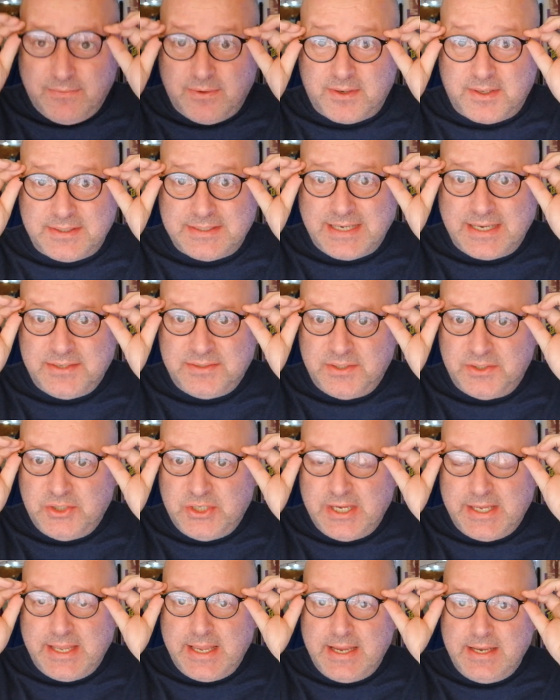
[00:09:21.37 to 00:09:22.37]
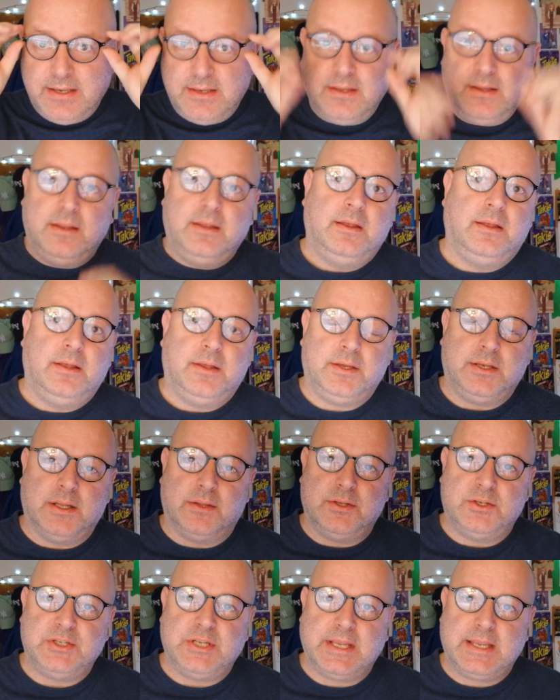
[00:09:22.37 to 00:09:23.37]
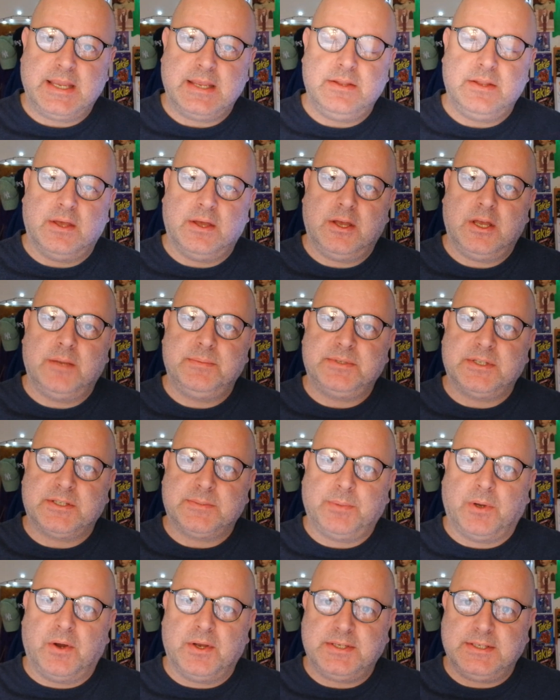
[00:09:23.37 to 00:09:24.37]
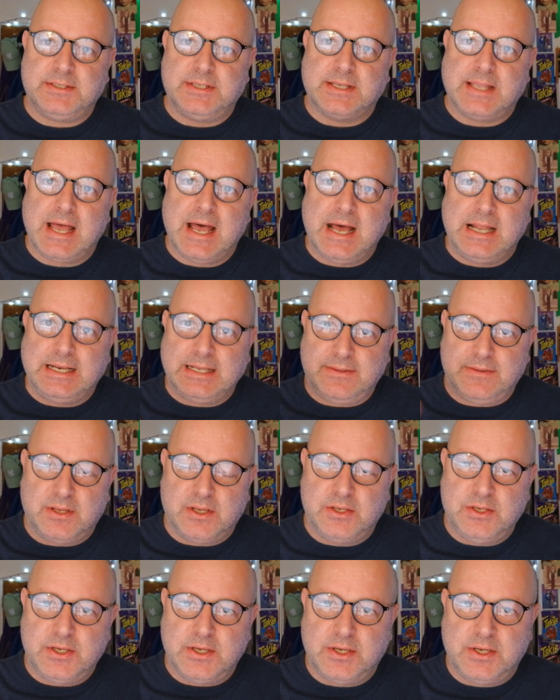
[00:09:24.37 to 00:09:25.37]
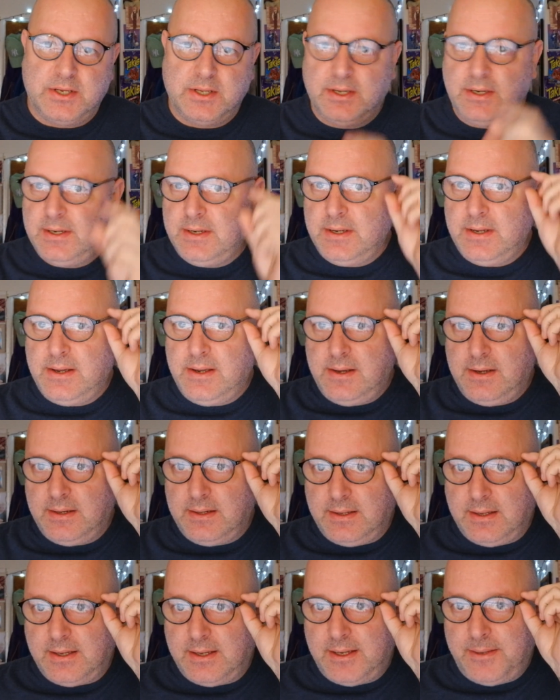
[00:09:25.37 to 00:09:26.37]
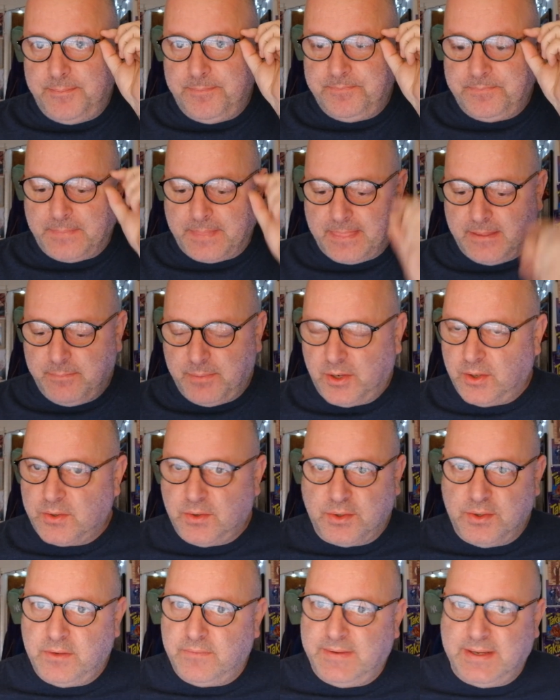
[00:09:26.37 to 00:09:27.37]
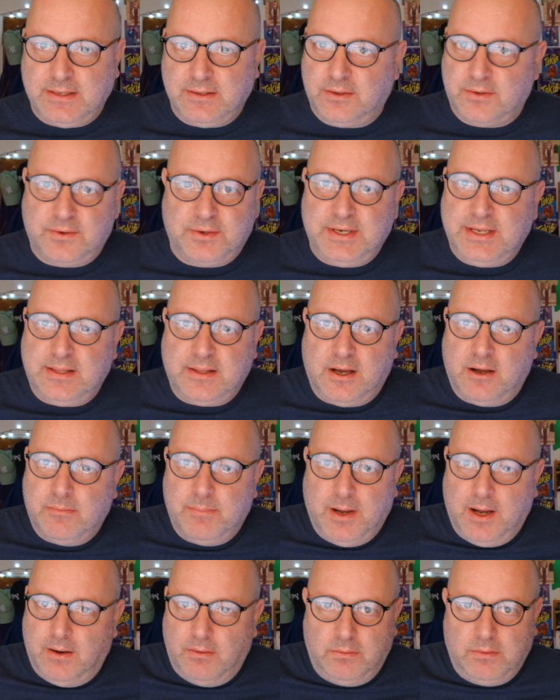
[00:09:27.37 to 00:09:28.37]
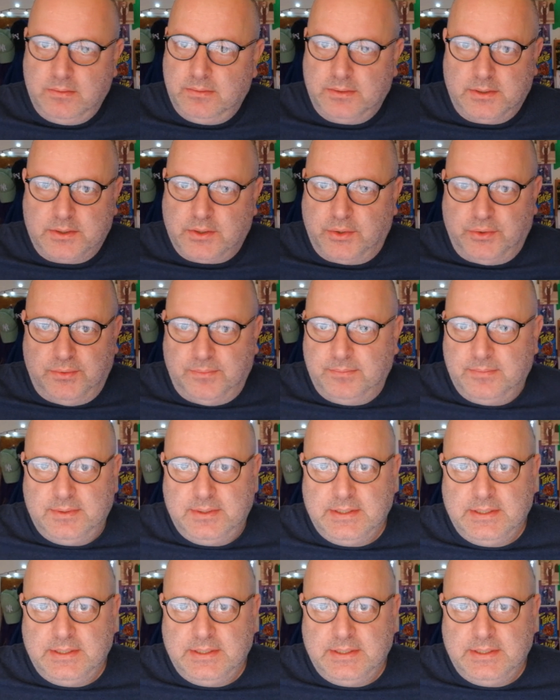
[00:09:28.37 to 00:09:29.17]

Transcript: I could taste the chicken. You know, the chicken, the herbs, the spices, the garlic, the onion. Um, but I couldn't have eat. I couldn't eat the whole bowl. I couldn't.